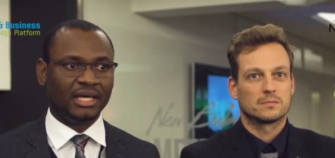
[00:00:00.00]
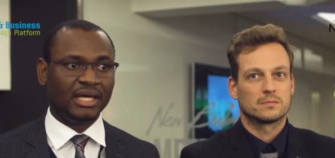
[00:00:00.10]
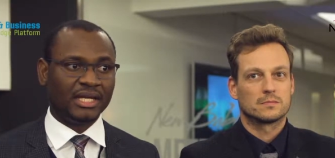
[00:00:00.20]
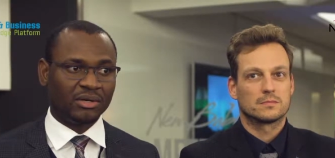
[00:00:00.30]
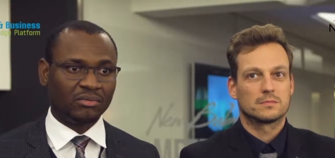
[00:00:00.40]

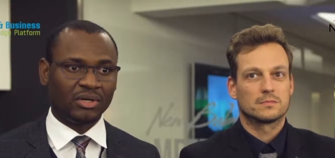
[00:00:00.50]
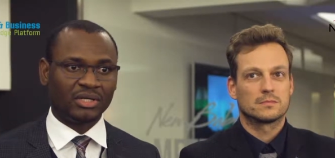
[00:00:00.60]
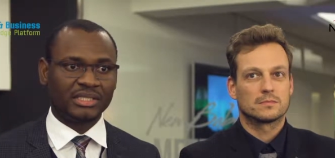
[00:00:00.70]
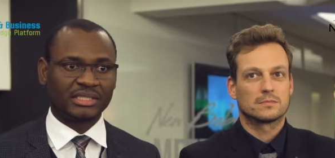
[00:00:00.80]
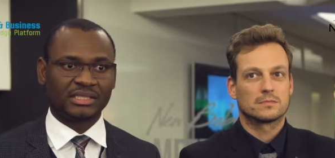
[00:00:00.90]
Speaker 1: in the
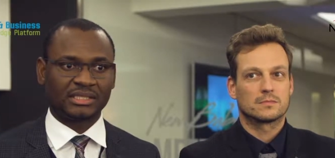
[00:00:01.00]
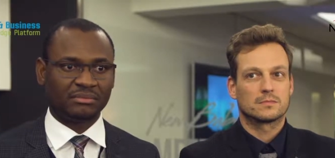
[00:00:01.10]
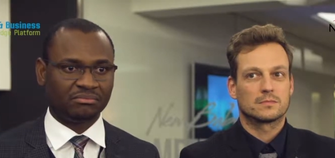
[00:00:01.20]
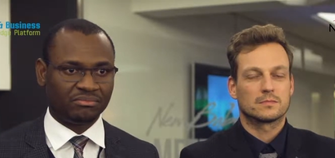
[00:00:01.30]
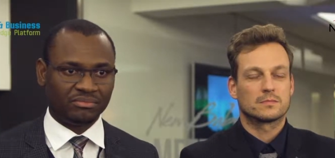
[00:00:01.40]
world,
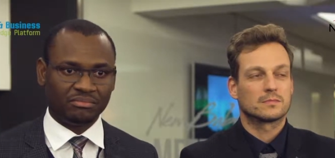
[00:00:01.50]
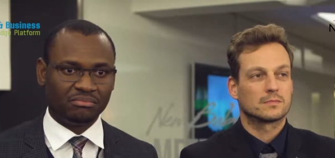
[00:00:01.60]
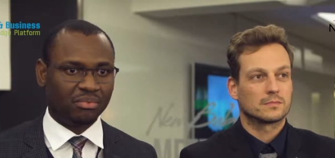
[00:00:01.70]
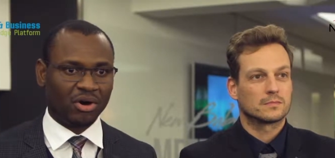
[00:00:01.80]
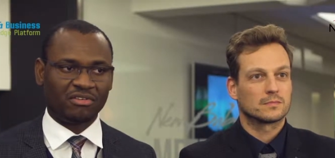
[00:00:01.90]

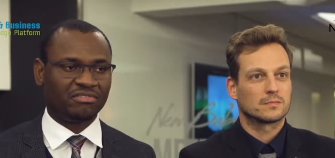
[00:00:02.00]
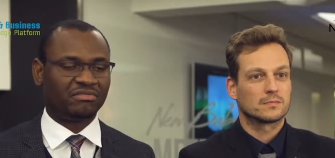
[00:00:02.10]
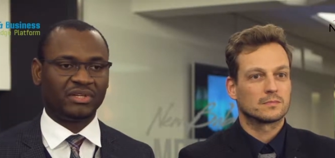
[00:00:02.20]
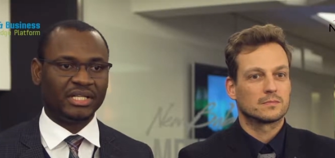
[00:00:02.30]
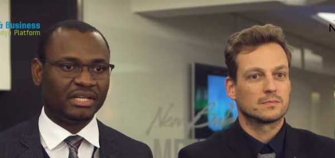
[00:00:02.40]

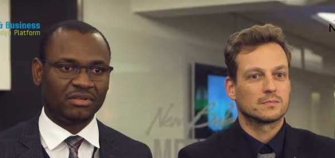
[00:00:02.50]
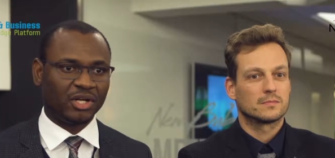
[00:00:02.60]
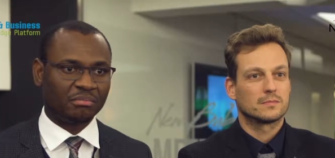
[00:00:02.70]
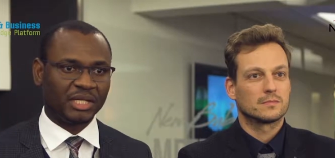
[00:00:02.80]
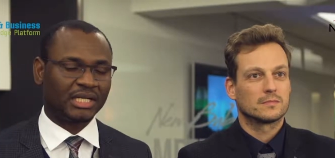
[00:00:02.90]
both in
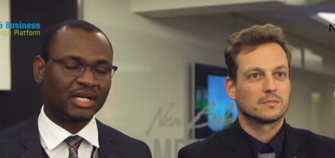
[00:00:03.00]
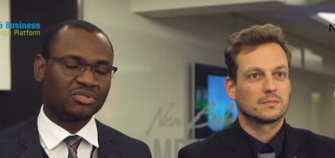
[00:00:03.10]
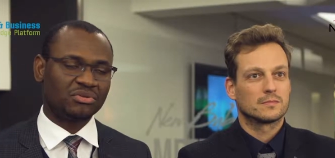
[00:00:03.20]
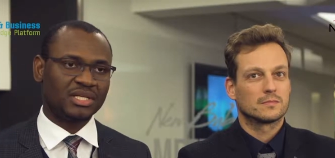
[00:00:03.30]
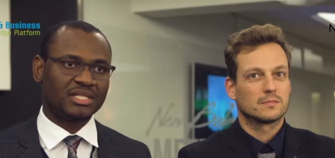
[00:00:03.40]
developing
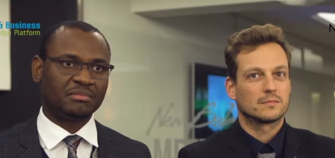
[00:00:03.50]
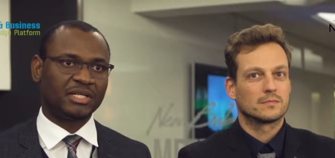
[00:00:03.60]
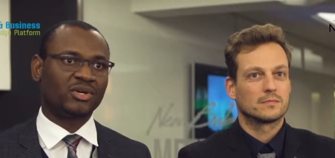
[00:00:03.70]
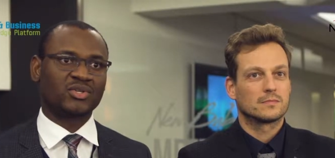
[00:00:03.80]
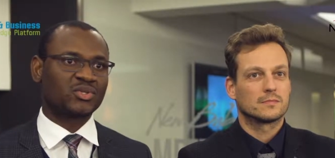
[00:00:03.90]
countries,
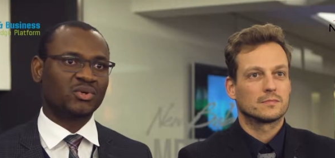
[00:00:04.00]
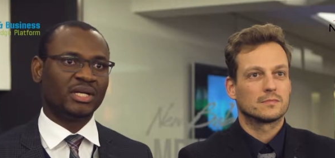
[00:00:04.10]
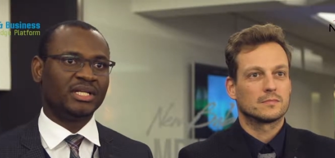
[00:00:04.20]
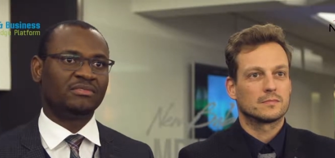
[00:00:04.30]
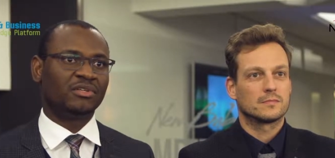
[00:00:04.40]
but also
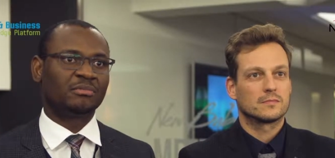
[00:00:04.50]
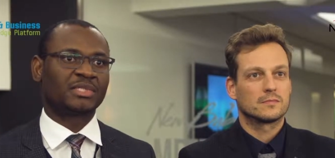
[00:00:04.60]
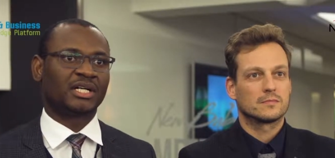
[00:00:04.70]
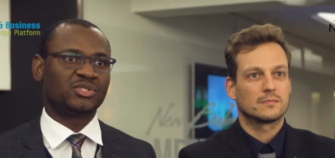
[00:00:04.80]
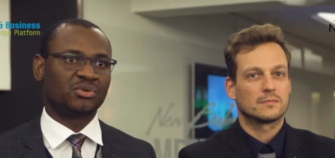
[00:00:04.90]
in developed
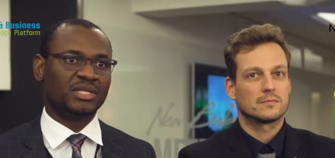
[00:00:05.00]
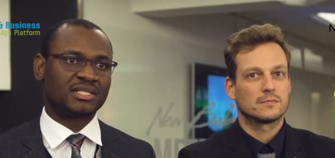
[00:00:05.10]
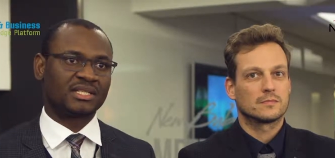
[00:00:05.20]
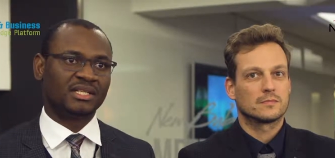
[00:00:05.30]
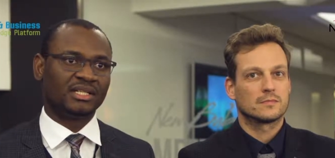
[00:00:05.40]

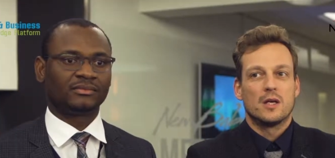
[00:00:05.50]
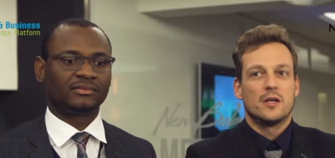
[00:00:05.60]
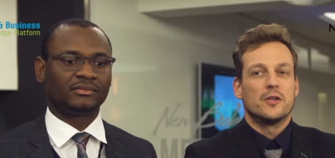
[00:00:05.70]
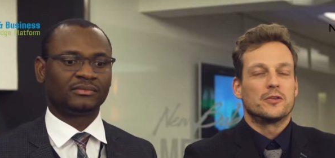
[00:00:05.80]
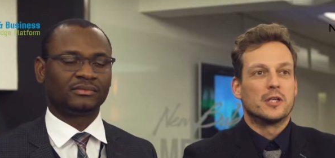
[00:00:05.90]
countries.
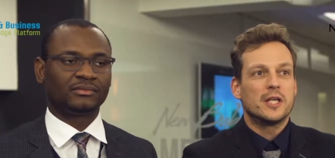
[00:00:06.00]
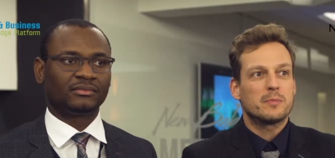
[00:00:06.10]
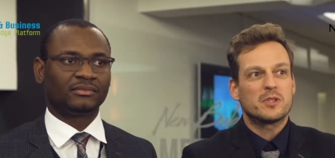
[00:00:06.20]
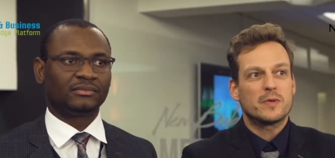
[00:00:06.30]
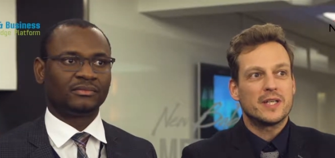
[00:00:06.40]
Speaker 2: The link
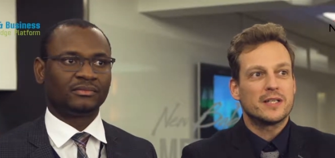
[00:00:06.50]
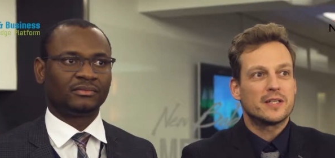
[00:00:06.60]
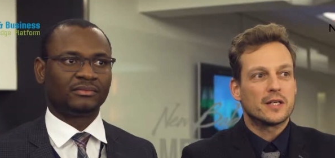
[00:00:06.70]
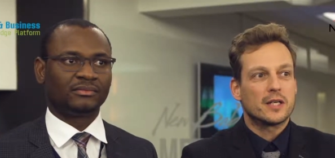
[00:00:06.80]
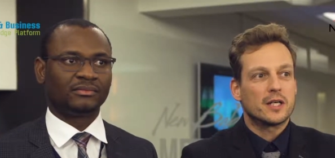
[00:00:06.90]
between
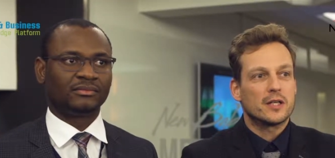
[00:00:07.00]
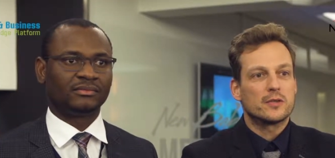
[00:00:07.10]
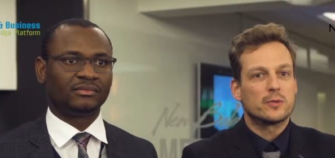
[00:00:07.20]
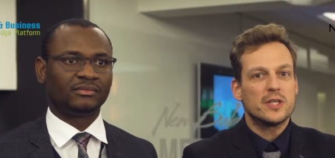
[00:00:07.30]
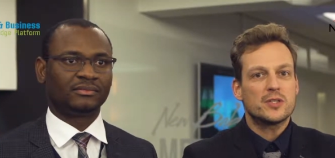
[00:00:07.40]
uh, the
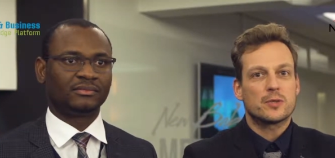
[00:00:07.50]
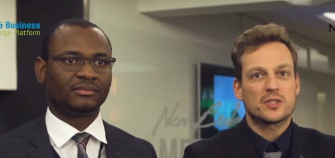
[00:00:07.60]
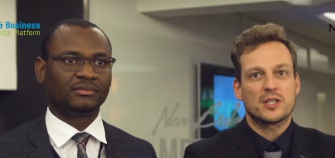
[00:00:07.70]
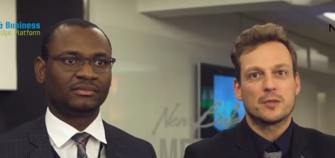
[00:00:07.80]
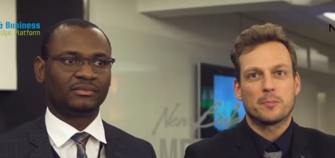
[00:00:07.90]

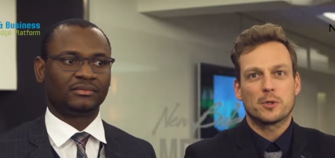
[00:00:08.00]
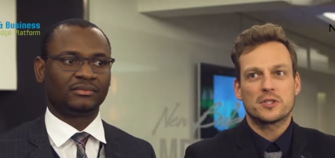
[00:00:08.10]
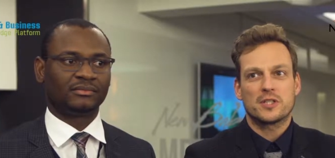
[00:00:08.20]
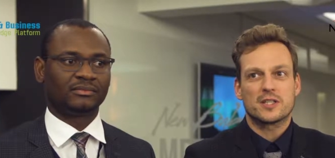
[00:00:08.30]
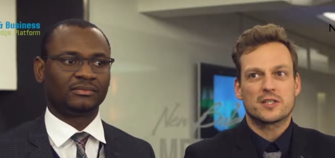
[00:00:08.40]
research and the
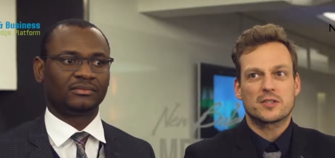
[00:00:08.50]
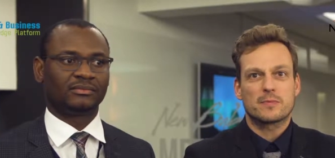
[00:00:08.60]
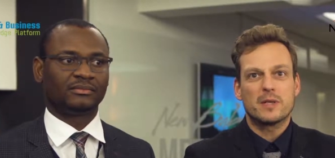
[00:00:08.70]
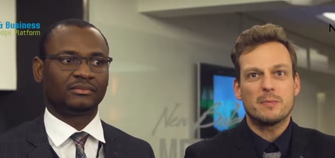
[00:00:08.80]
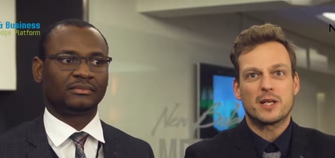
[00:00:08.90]
policy is
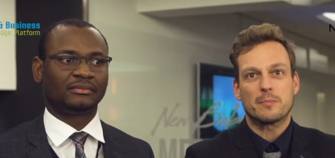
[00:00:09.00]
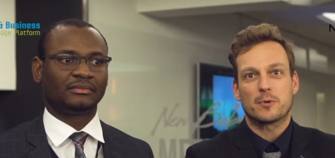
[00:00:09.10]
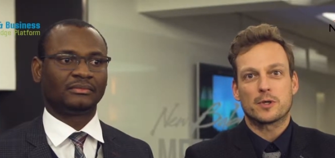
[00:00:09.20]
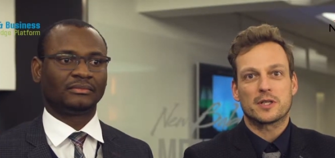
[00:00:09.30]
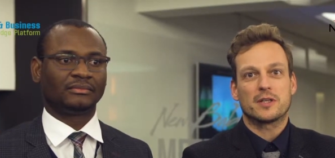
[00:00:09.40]
extremely
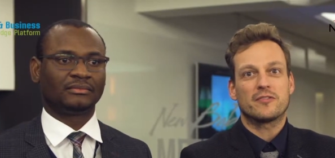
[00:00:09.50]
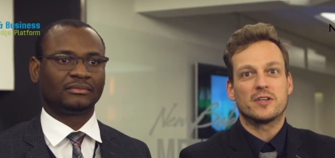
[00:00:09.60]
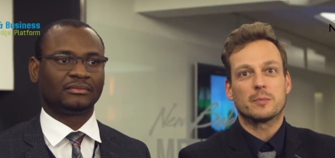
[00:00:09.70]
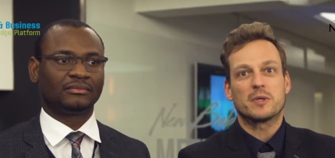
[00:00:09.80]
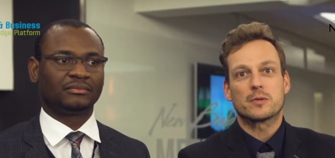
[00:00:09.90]
important, I
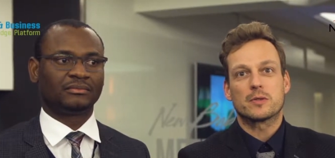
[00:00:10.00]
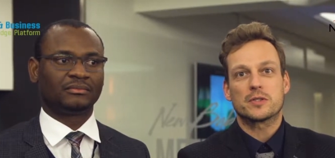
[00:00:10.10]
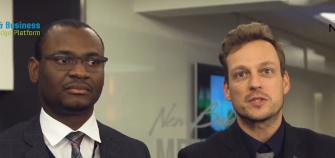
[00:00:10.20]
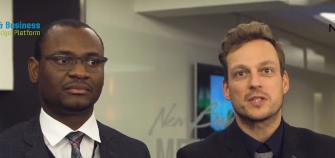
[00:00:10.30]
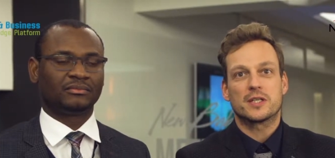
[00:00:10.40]
think,
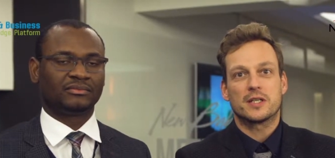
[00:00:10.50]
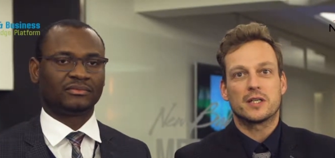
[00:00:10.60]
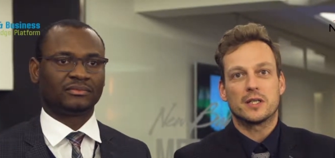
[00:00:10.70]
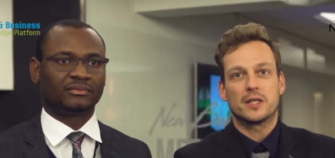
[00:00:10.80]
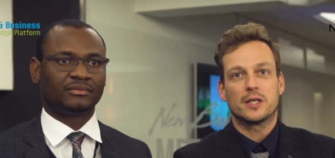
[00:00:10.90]
because
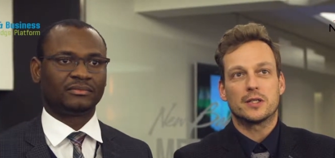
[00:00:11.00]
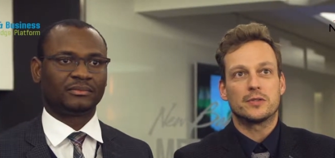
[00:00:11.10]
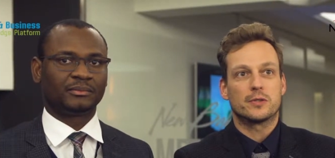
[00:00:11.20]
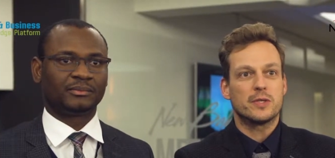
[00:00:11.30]
uh, the